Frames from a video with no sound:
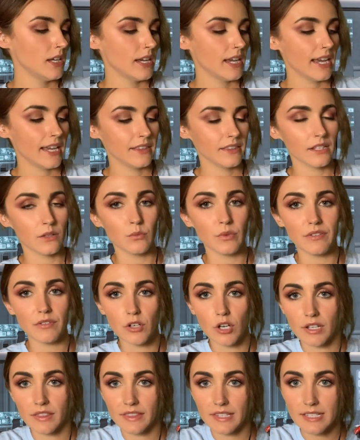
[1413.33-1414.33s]
And then we've
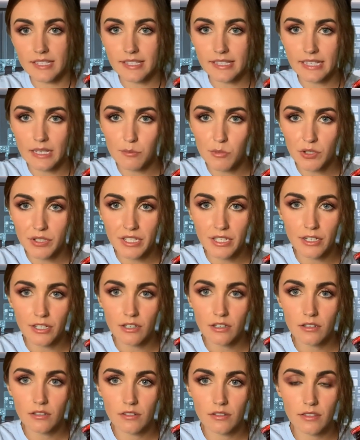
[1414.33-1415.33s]
got this label here,
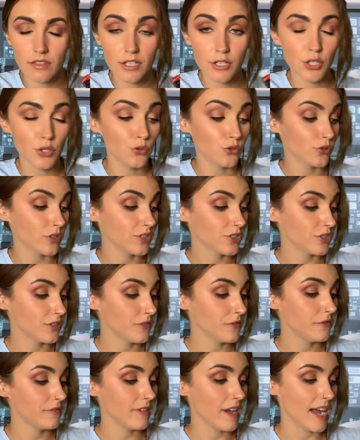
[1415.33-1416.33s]
the nutrition
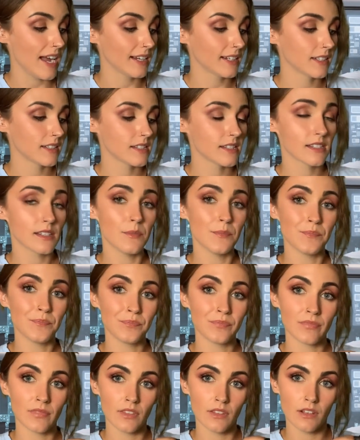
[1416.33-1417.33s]
facts.
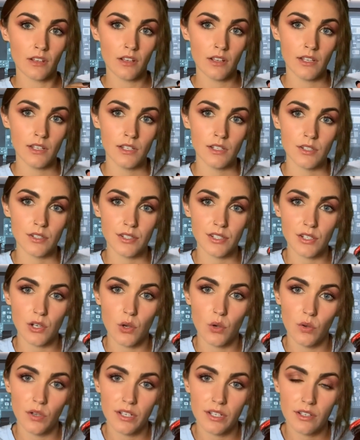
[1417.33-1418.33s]

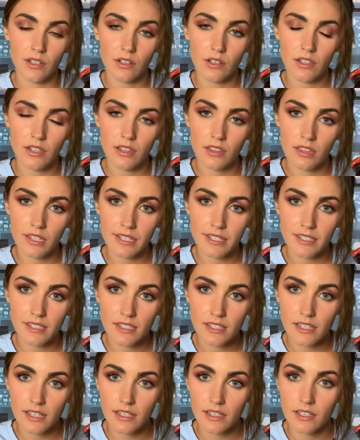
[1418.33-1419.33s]
So this
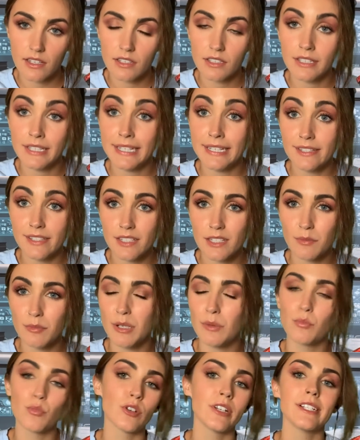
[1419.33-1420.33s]
needs to be
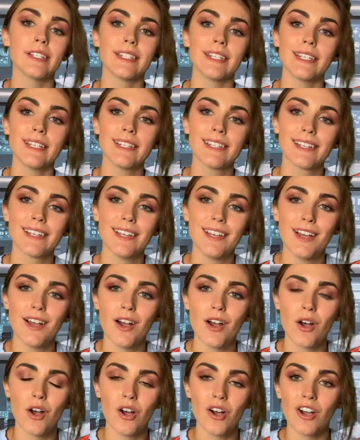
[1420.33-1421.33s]
printed
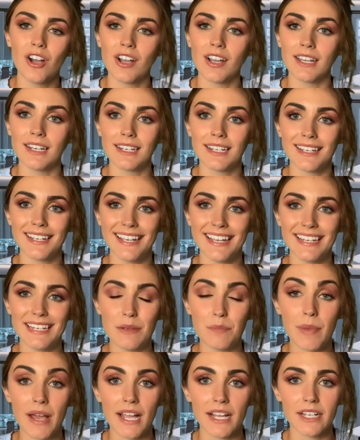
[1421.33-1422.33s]
on any
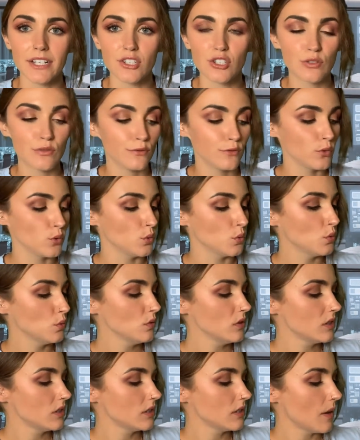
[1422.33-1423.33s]
packaged
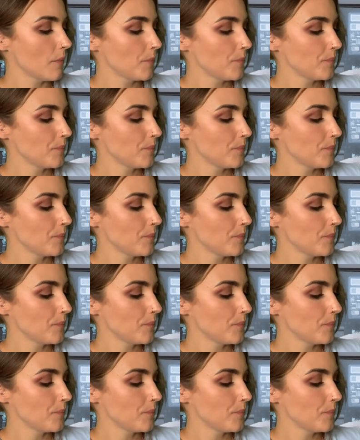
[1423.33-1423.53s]
foods.